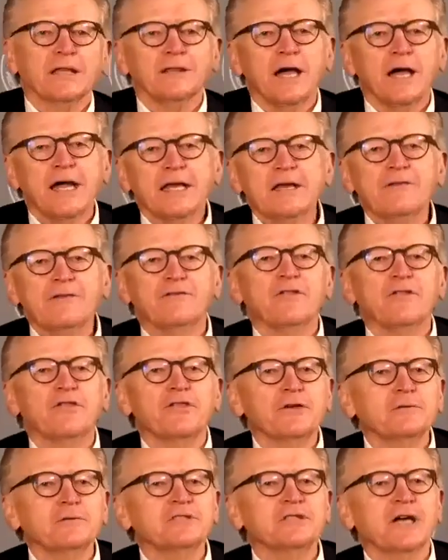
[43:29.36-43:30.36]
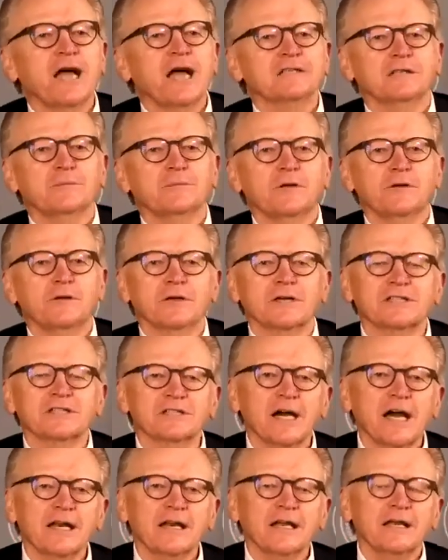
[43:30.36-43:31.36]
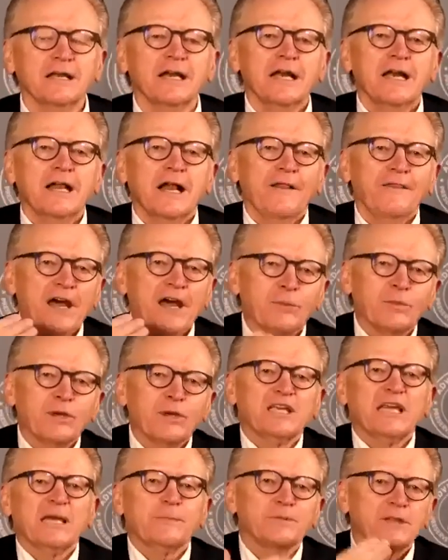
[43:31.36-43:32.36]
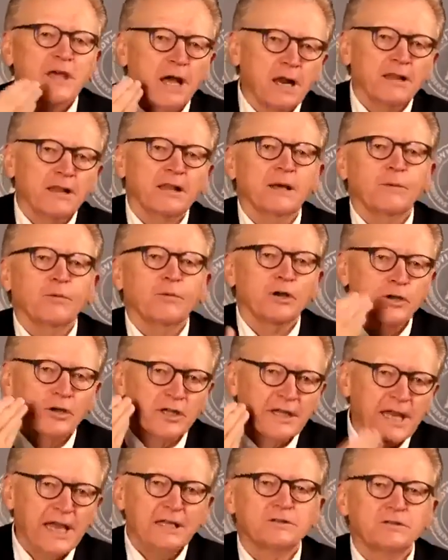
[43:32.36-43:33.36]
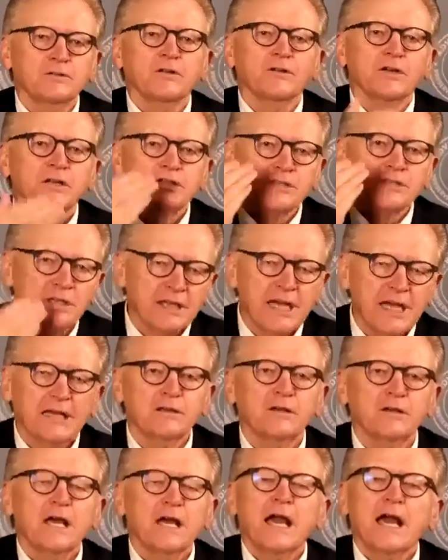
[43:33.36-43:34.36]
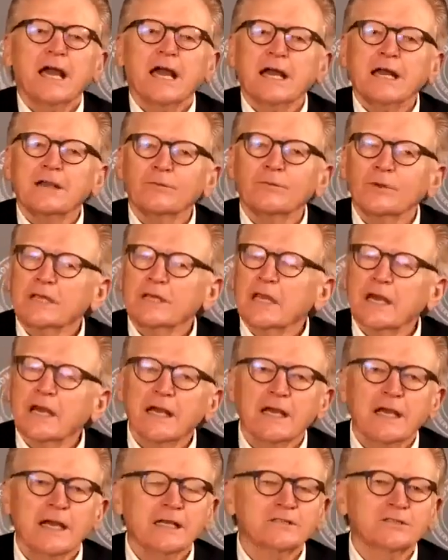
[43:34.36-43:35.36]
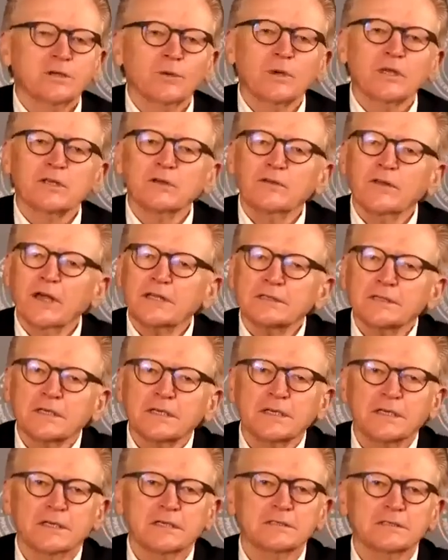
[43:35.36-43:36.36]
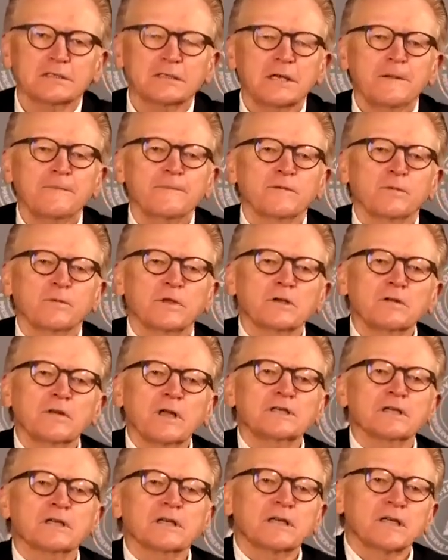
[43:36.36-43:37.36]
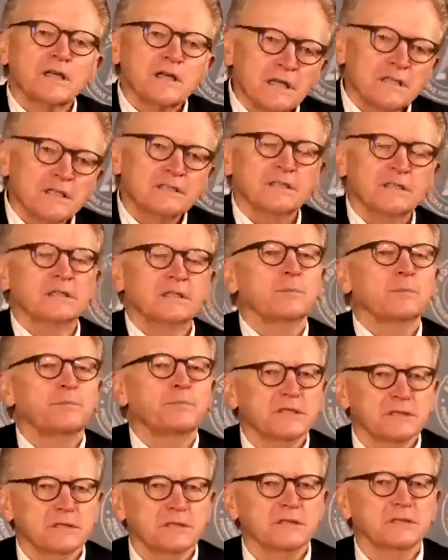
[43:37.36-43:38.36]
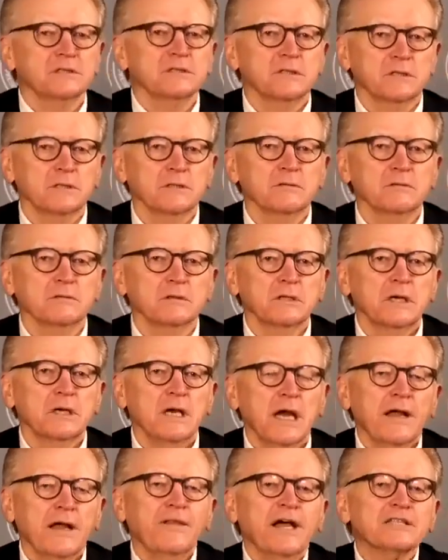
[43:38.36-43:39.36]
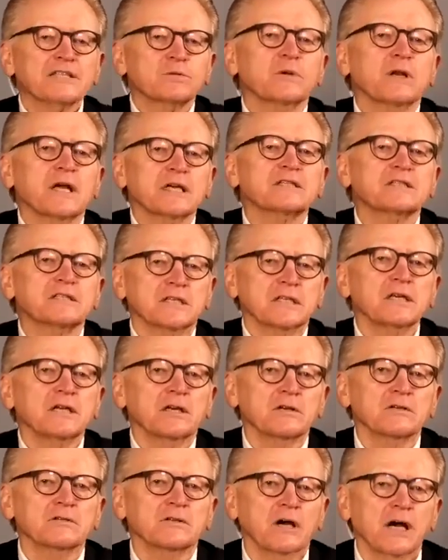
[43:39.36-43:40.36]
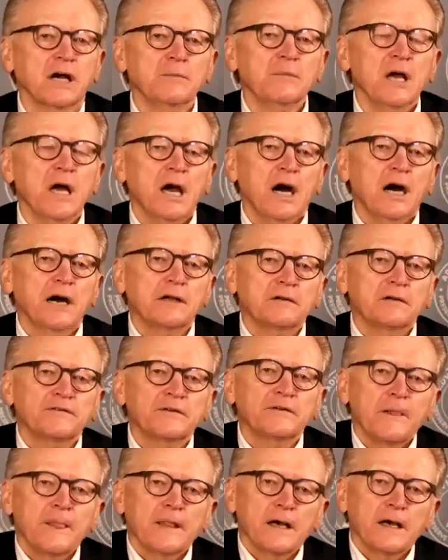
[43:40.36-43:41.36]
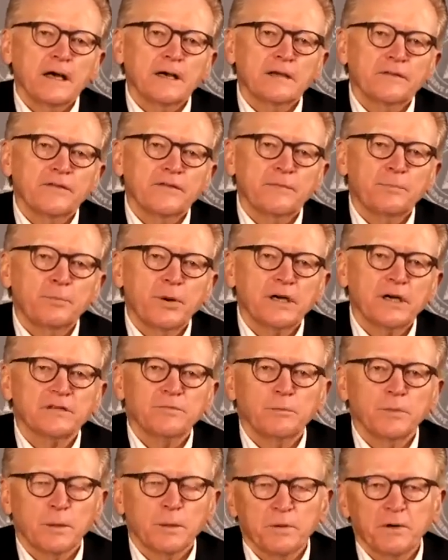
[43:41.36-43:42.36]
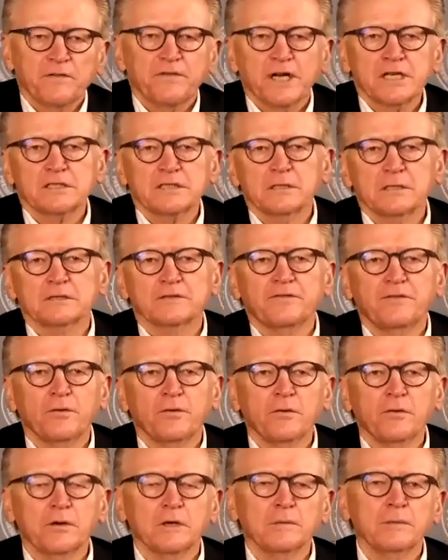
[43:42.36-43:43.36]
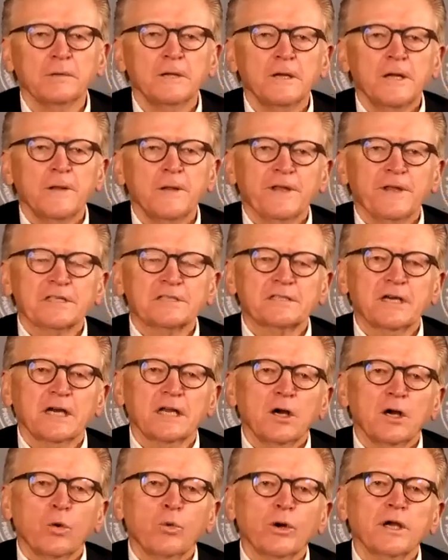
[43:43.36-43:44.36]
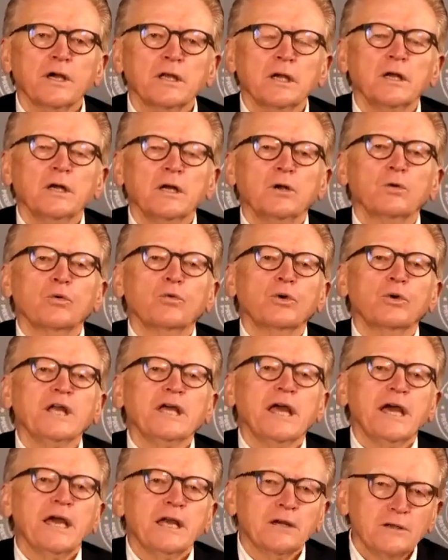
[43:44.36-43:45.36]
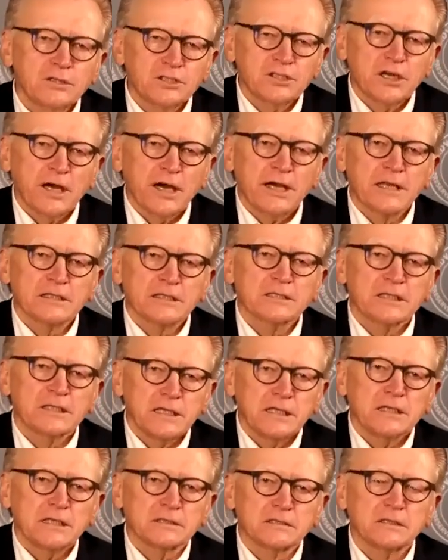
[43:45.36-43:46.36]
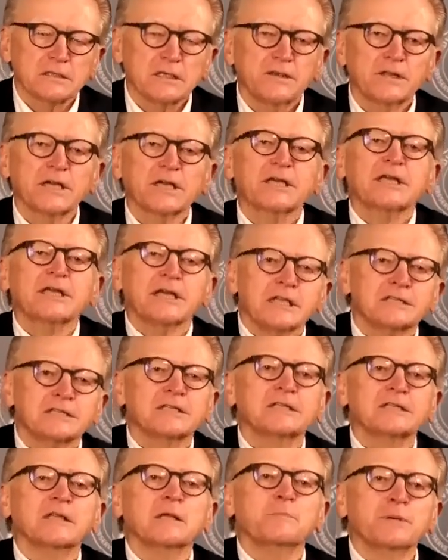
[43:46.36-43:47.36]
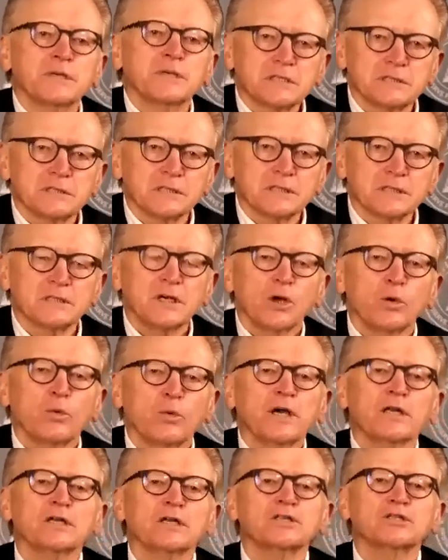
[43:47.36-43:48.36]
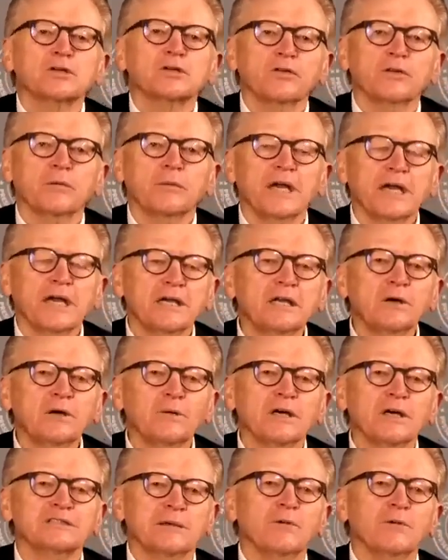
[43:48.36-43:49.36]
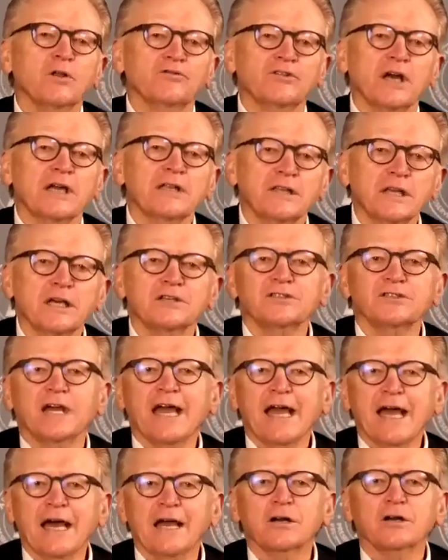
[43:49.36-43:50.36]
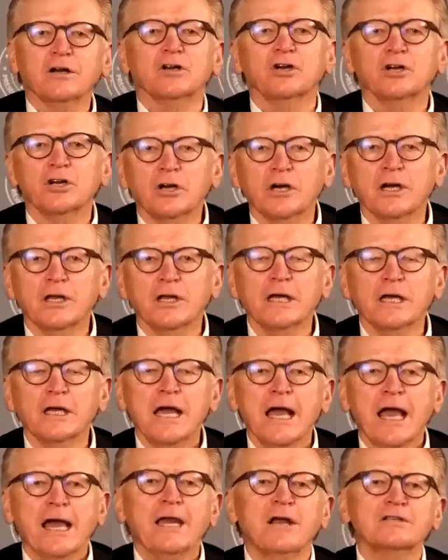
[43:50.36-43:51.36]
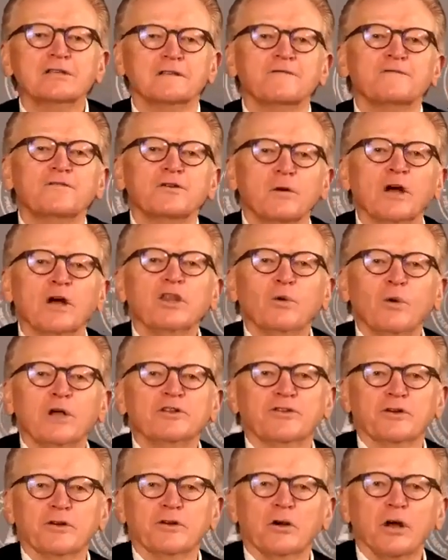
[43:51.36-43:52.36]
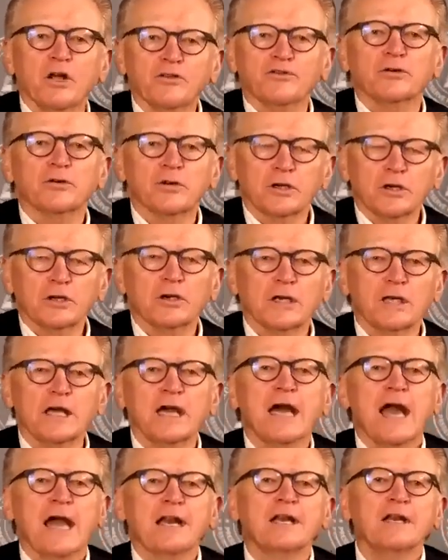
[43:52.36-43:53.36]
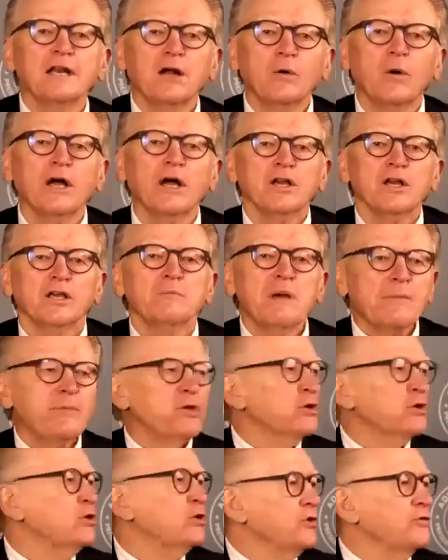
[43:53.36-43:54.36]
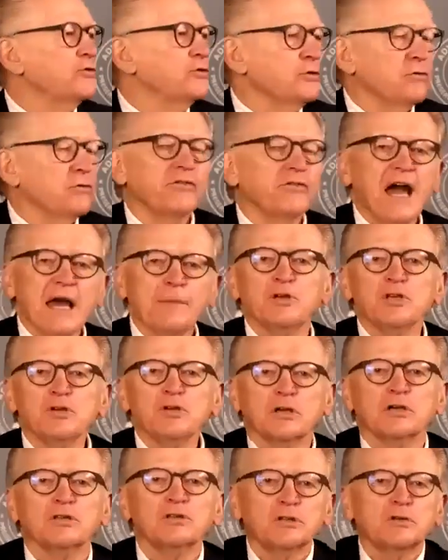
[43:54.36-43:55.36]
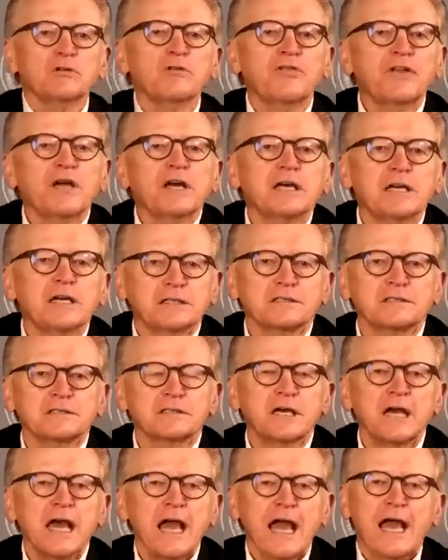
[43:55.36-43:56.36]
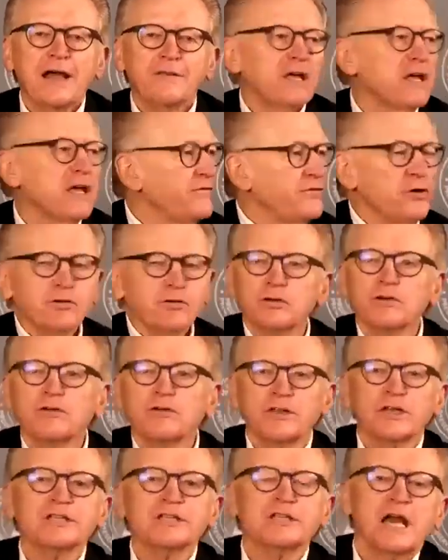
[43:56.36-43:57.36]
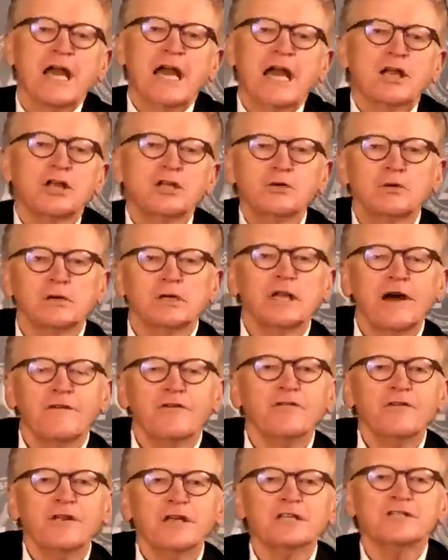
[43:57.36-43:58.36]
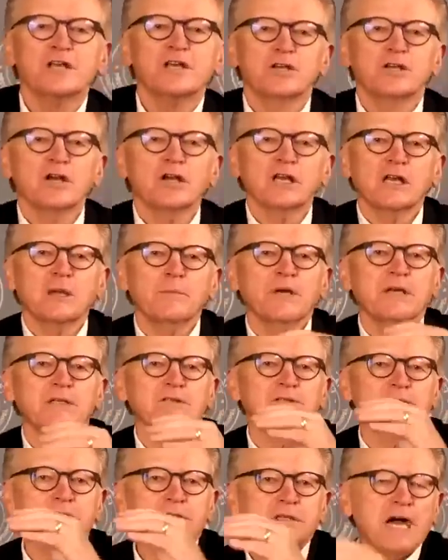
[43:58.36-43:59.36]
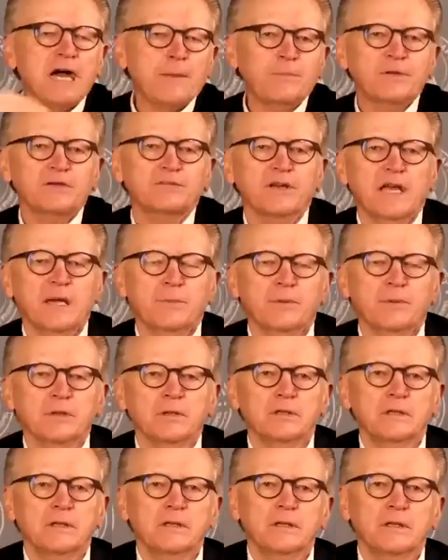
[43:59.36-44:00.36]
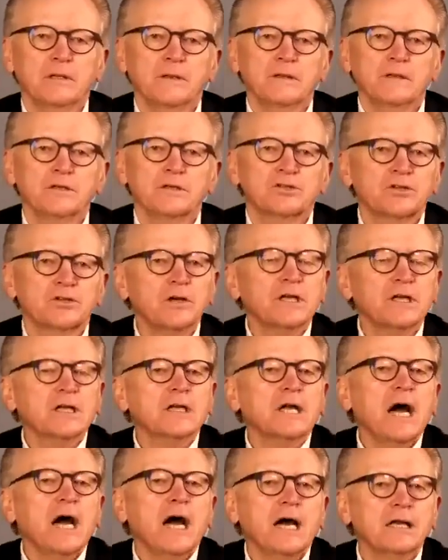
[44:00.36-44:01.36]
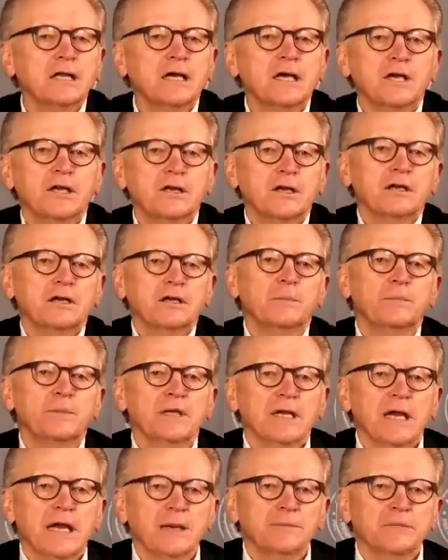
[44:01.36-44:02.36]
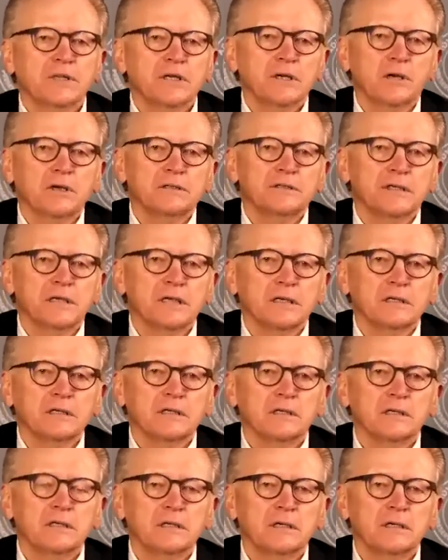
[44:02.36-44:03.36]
got naive enthusiasm. They're excited. And then we keep telling them, well, you can't do this. You can't do. And so we do that to kids. We do that to kids in the business too. And that's what I see here, Tom, out of the professionals forum, is that we're going to re-energize the kids in the business. We're going to show them, hey, you know what? Some of those ideas you had are good. And here's a few other ones that are also good. And you know what? Maybe you couldn't do that, but you can do this. And if you do this and you do enough of this, you're going to be top of the table. Surely to God, you're going to be MDRT.